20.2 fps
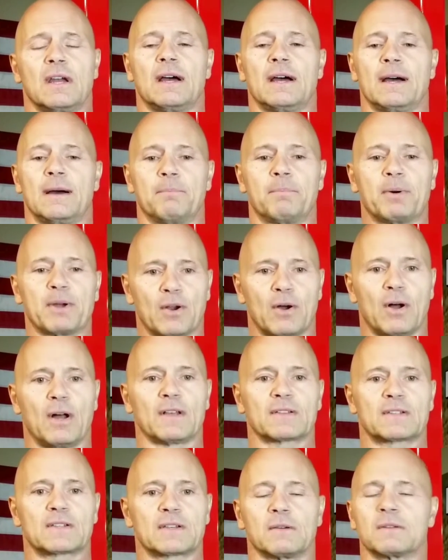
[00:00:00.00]
but
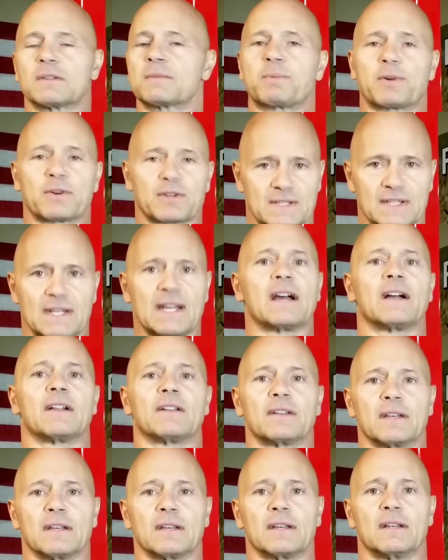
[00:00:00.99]
also his
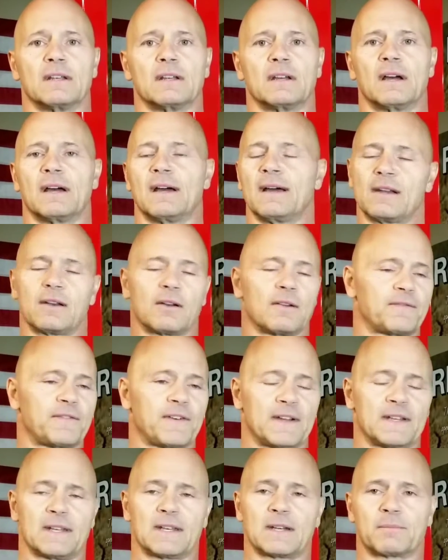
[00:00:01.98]
personality. I don't
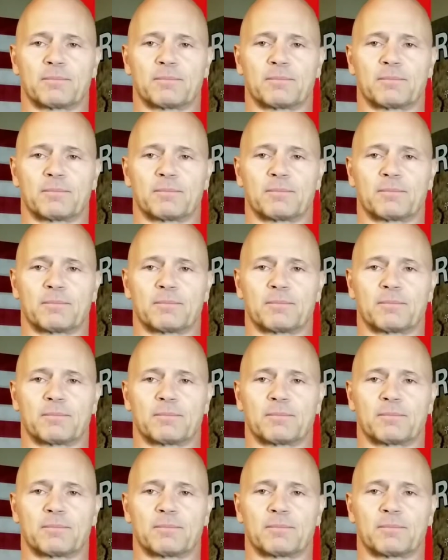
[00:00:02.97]
find it